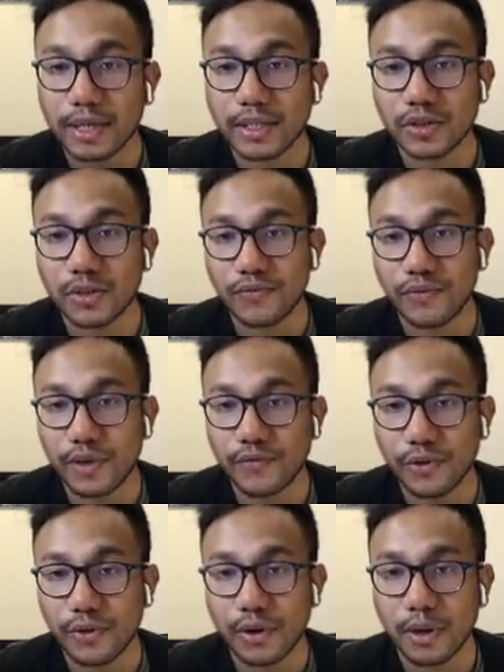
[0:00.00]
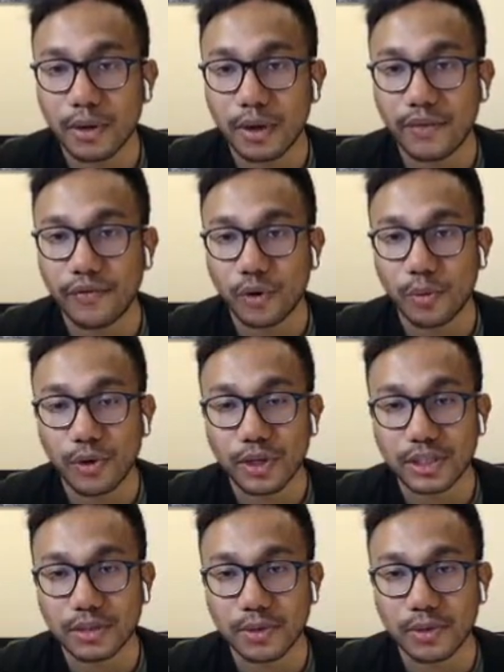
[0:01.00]
So if you're a
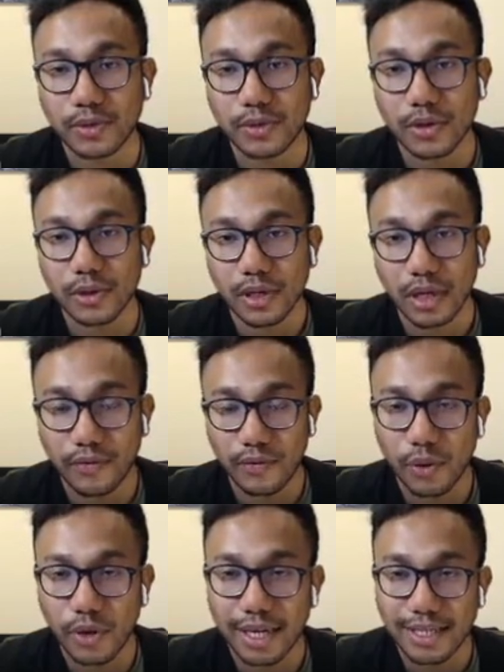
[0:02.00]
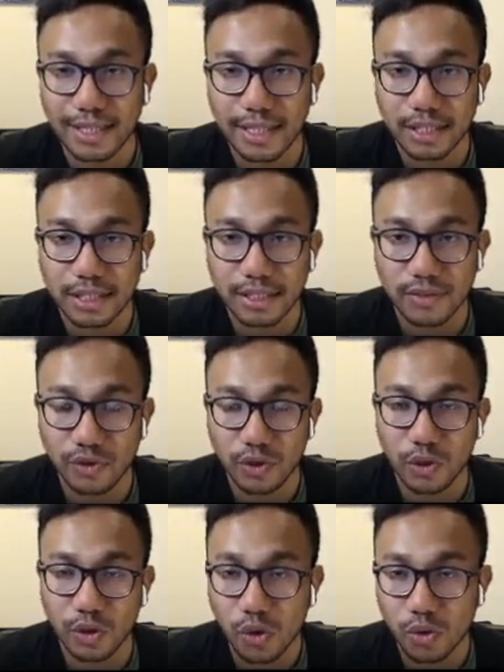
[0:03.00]
principal of an organization, if
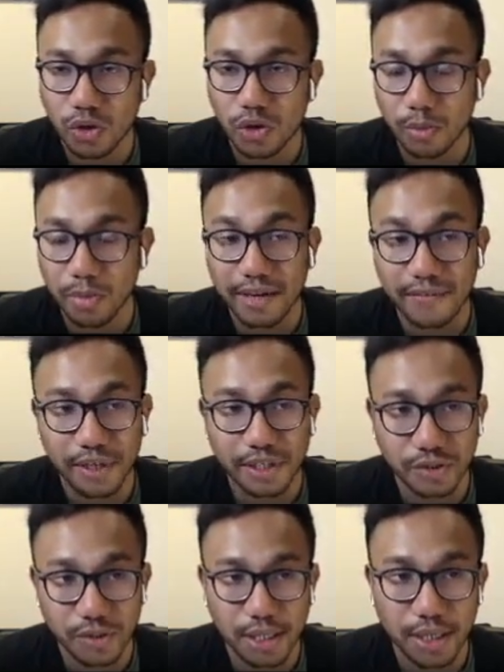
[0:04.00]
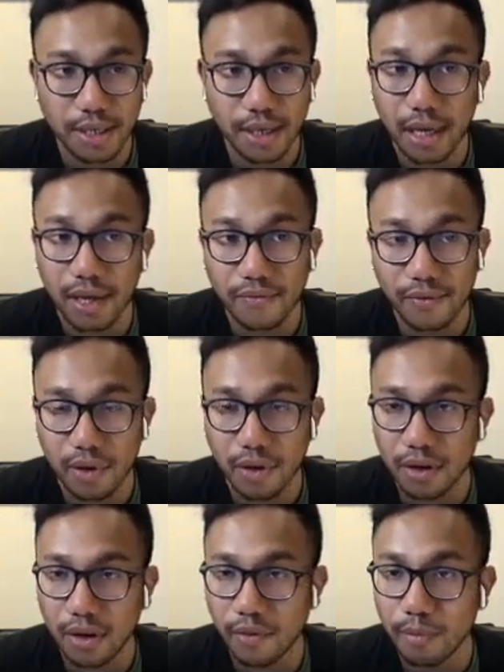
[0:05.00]
you're an owner, a beneficiary of
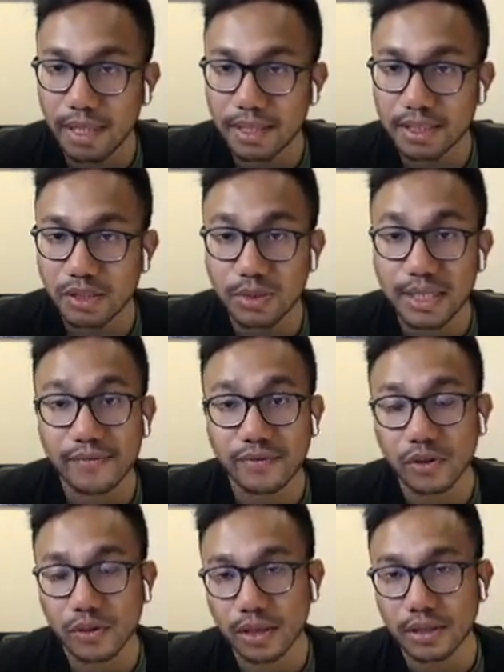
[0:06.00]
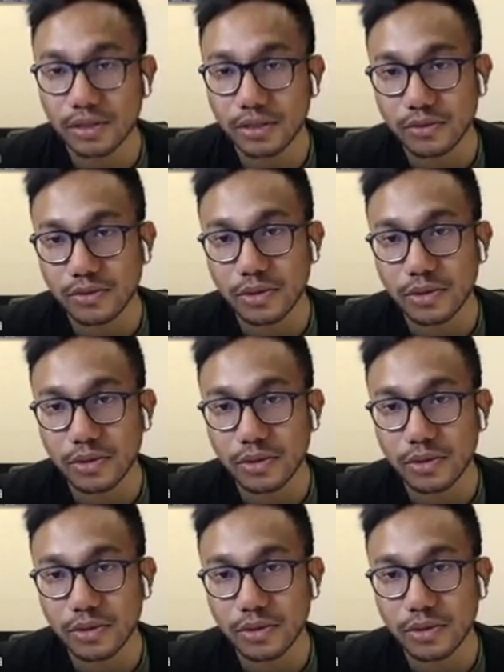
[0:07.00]
a business, we have to look into